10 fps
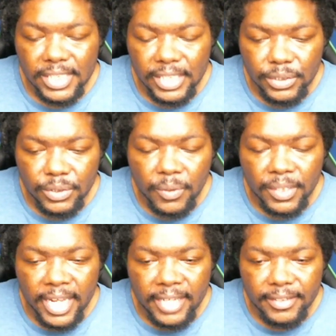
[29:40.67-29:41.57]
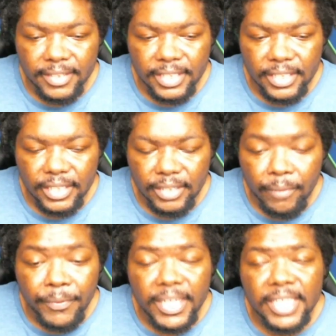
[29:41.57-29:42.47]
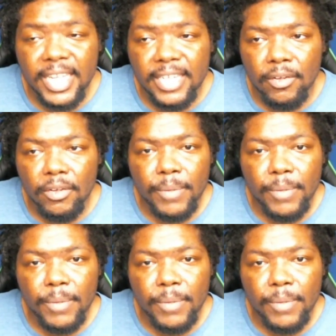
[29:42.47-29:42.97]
It's showing that, revealing that the only